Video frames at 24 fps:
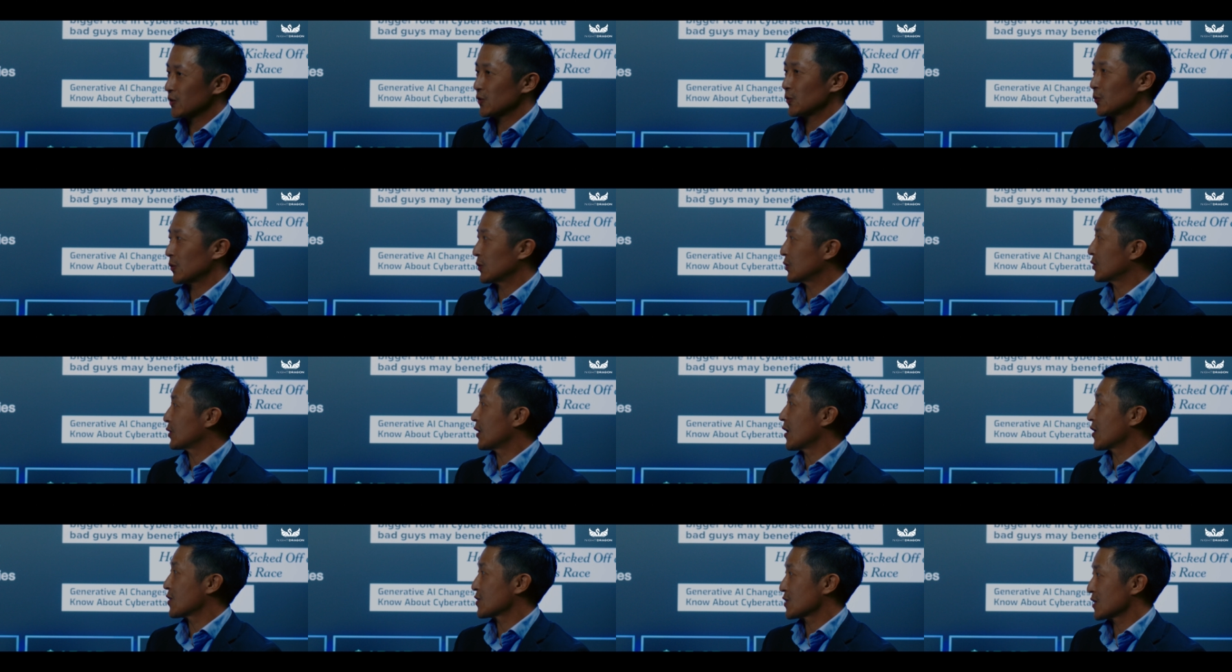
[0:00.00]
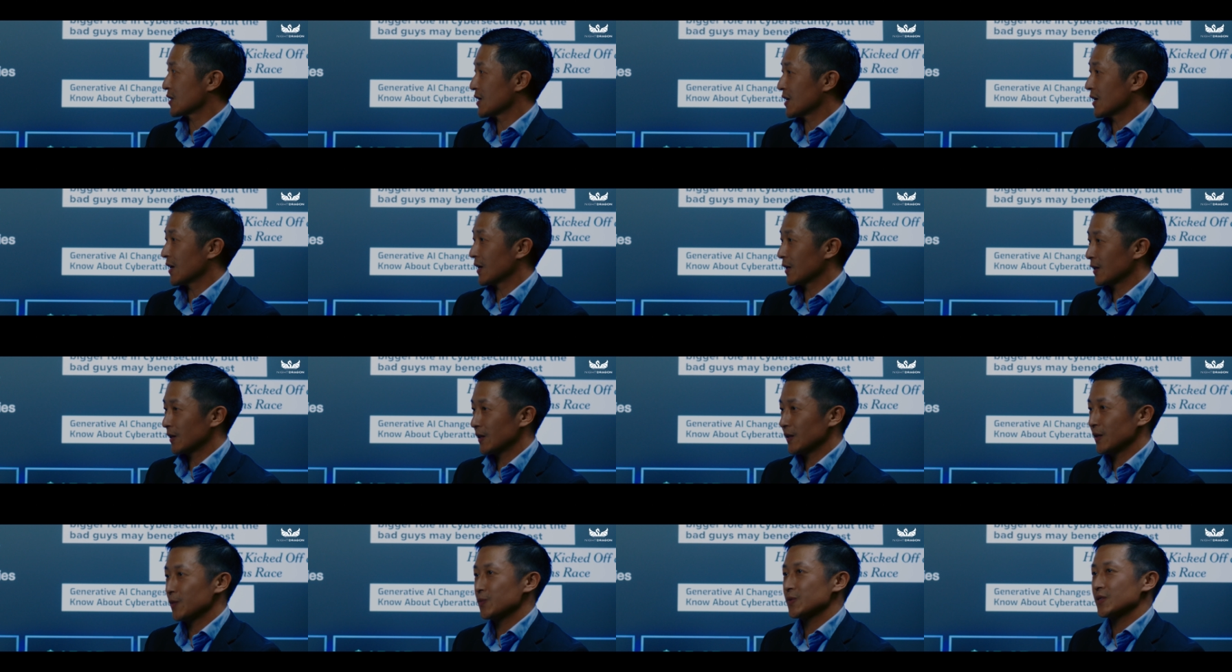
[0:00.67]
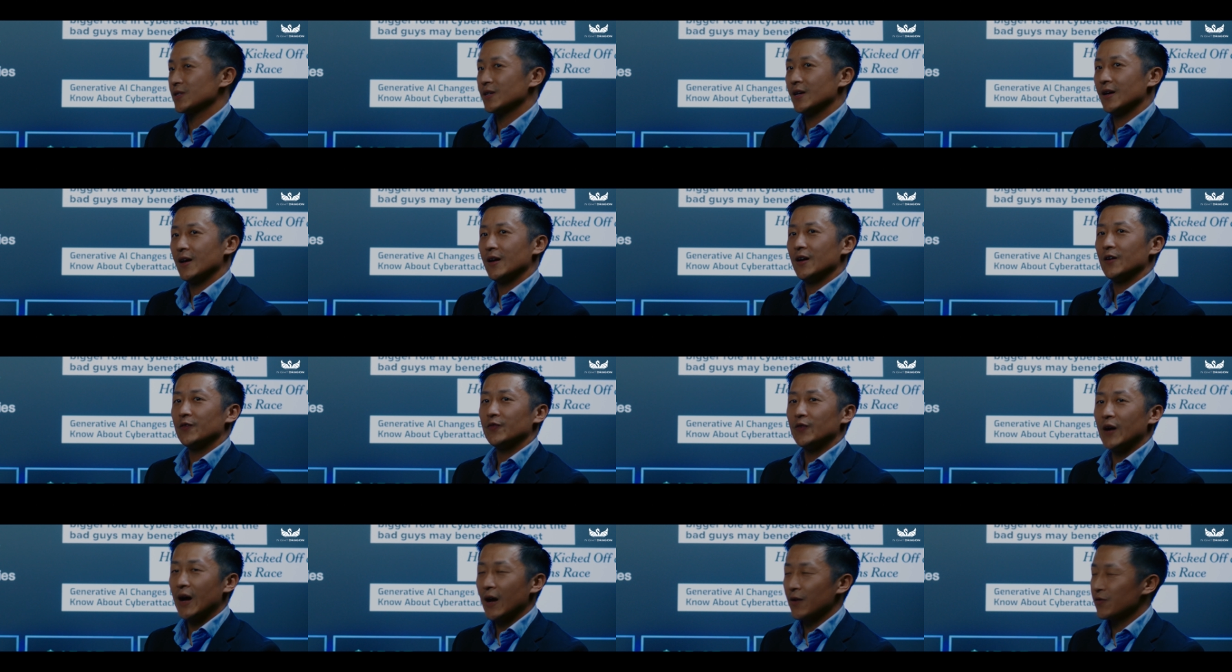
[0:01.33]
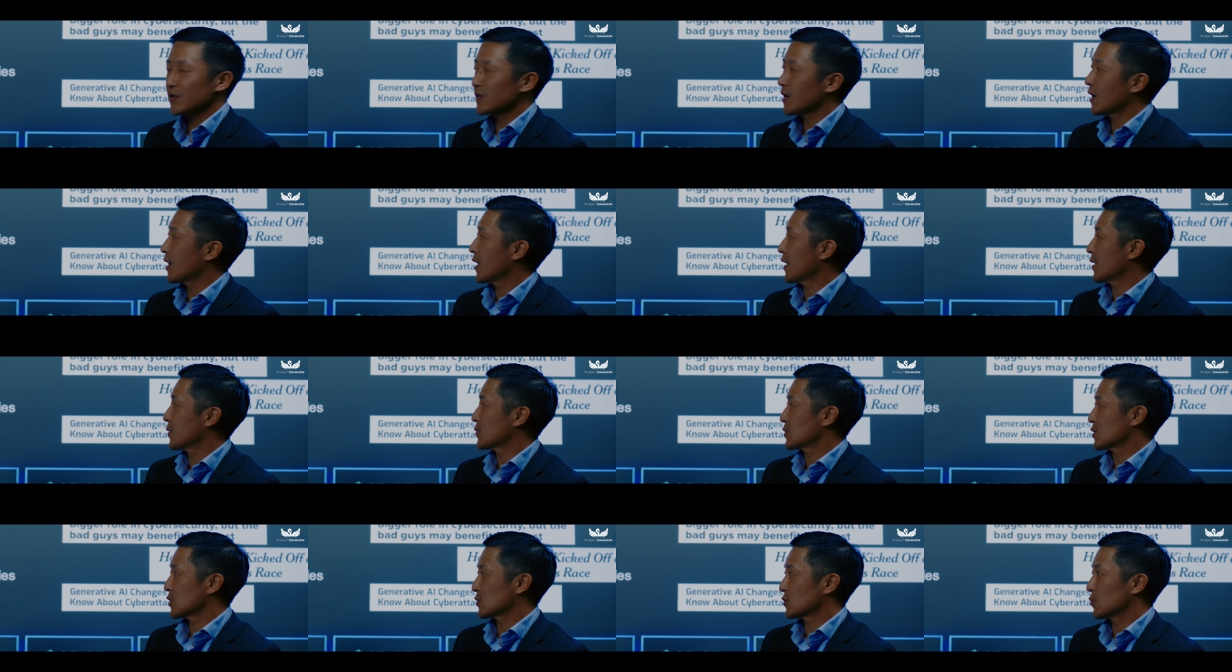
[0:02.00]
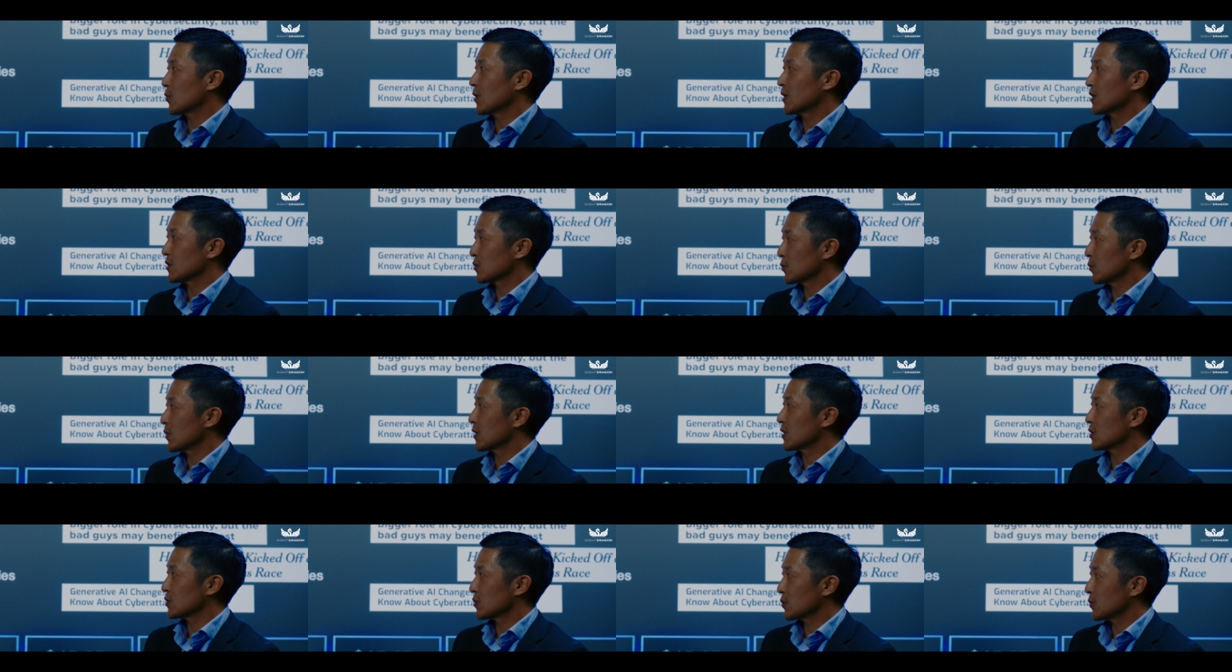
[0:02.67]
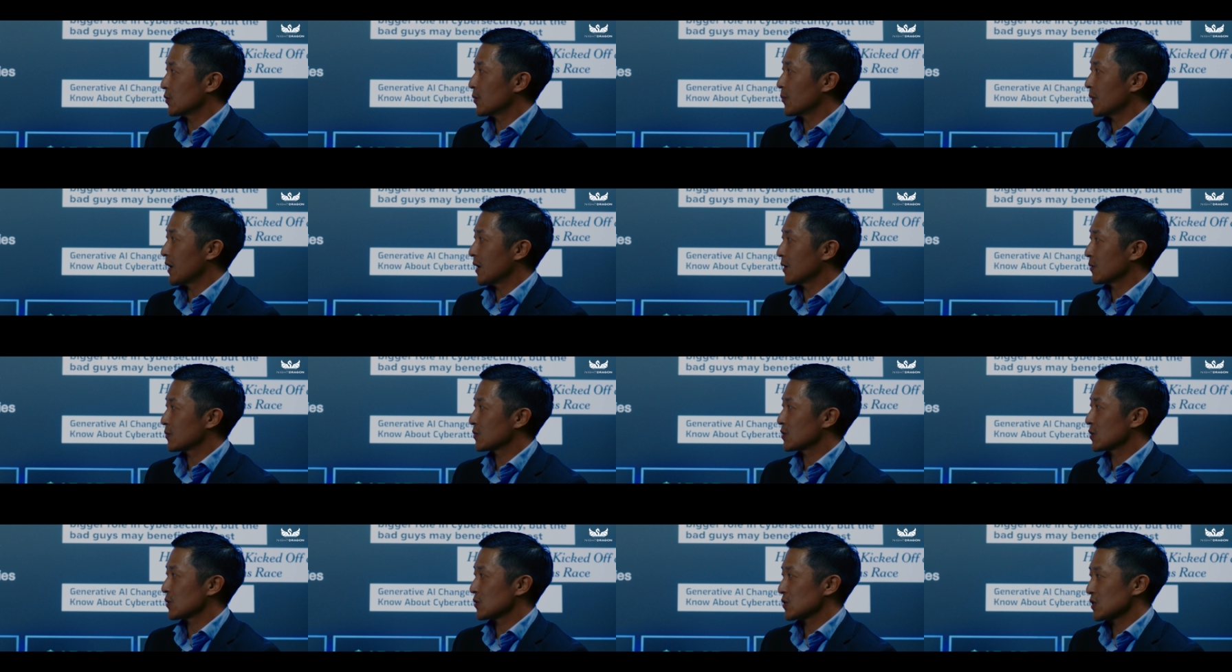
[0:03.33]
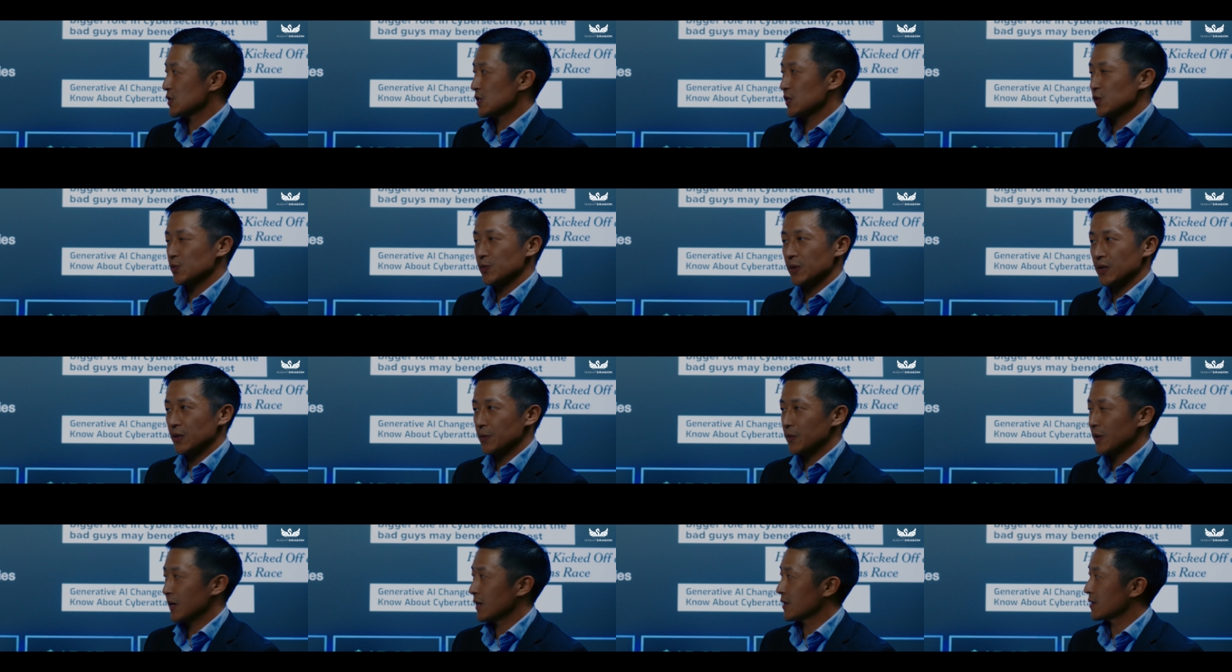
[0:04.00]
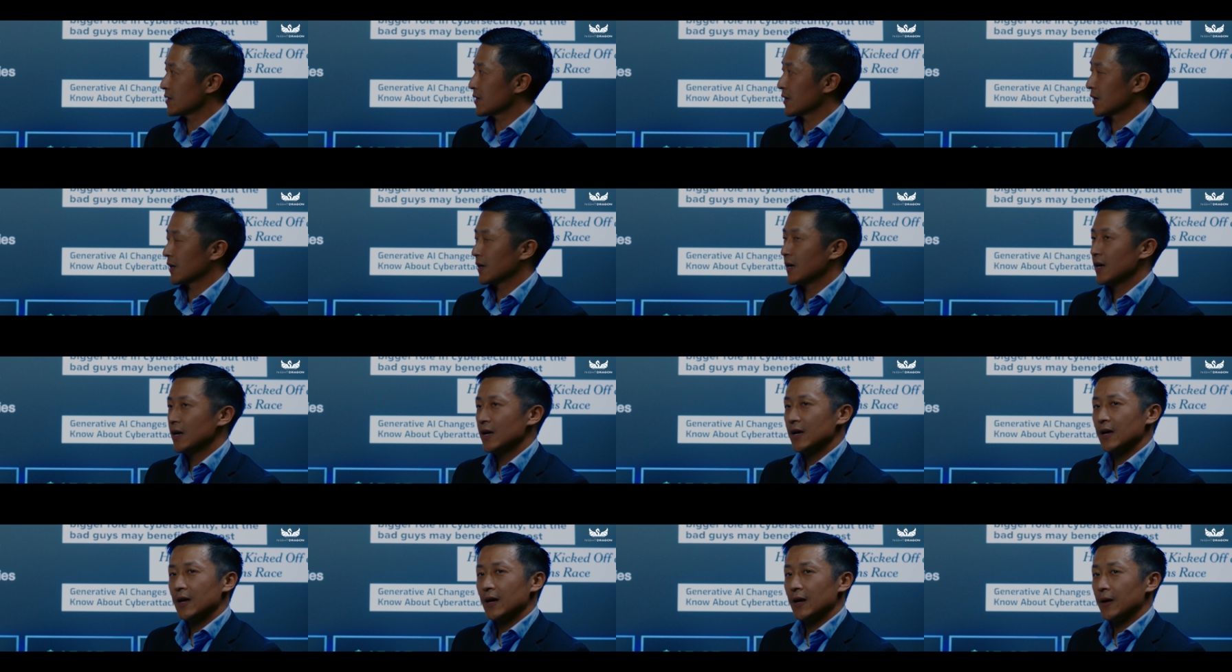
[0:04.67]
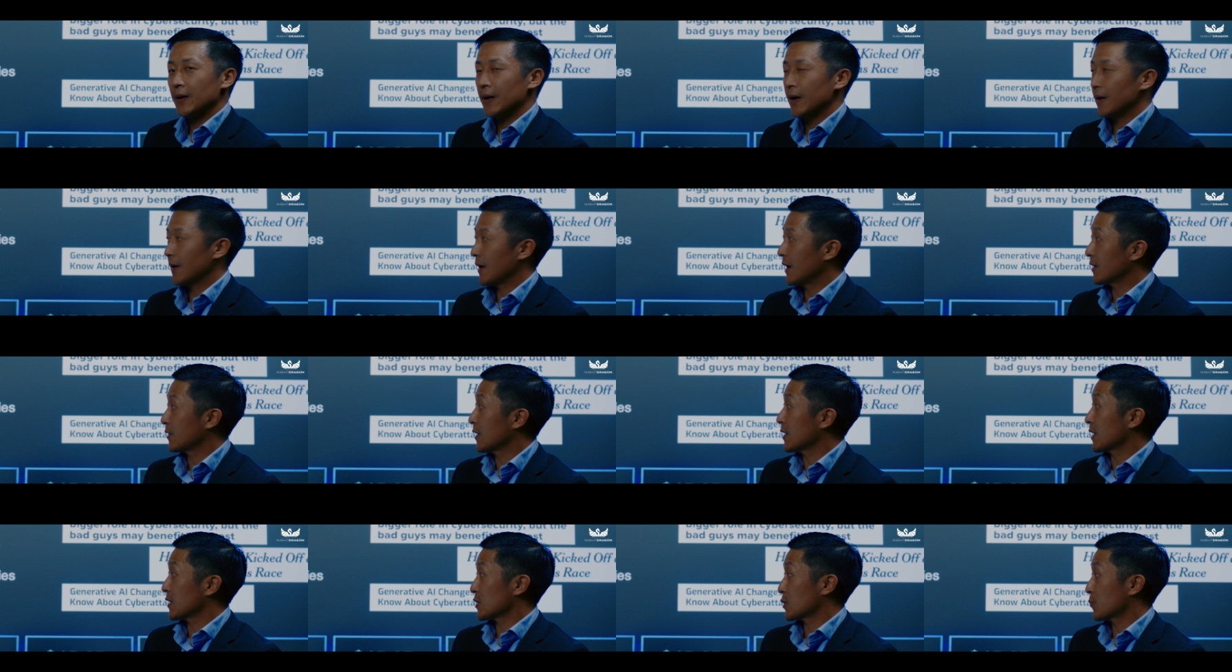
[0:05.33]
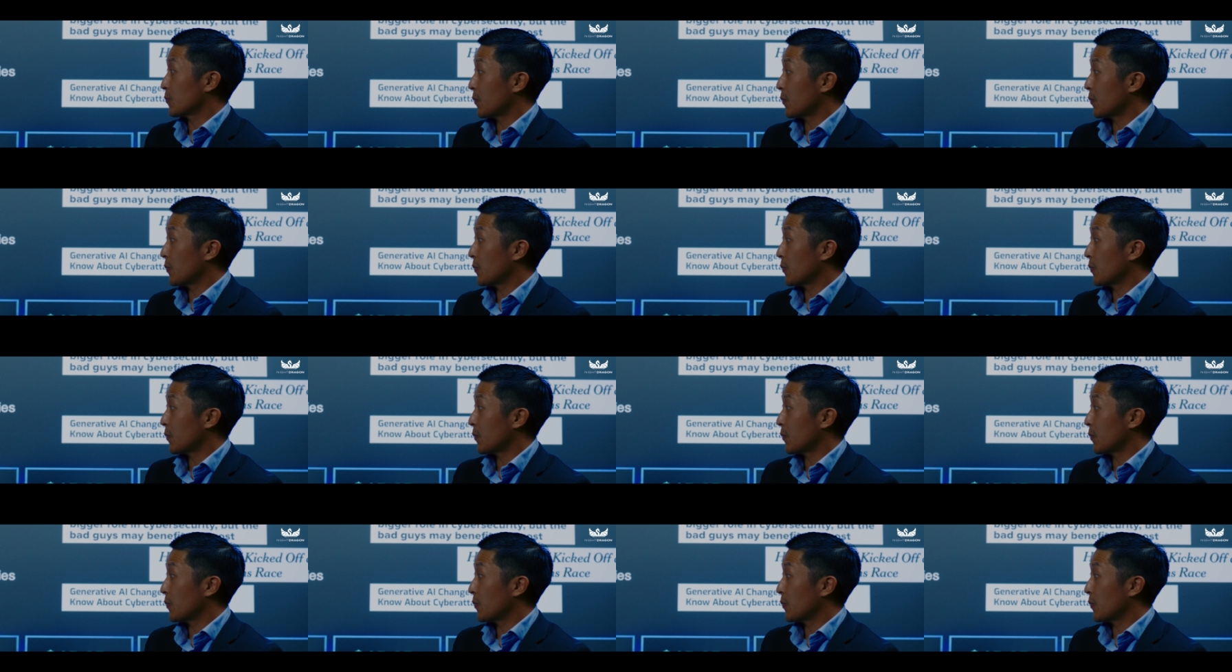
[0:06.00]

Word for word: So we'll largely eclipse five times the 2022 amount. So it's just been amazing. I think as